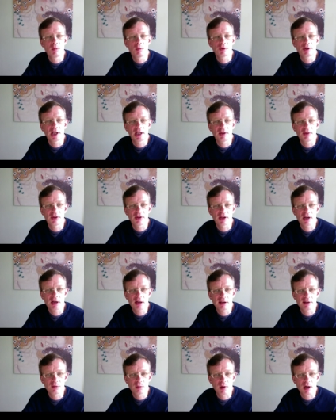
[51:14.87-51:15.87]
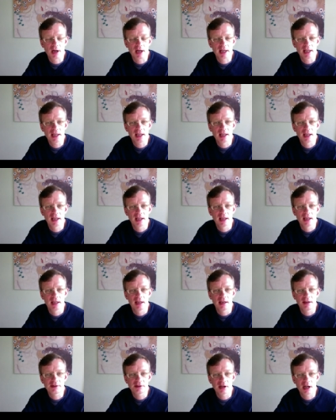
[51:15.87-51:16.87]
will tell you that chi of Y
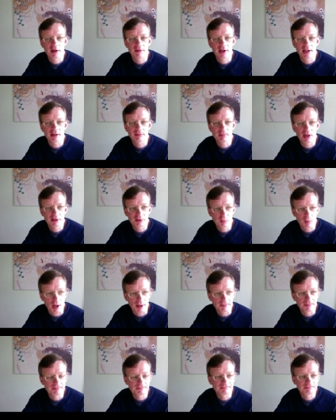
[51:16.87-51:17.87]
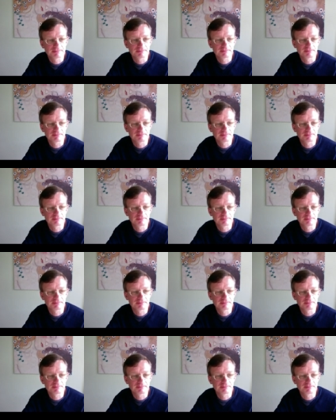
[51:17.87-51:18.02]
is chi of X plus one.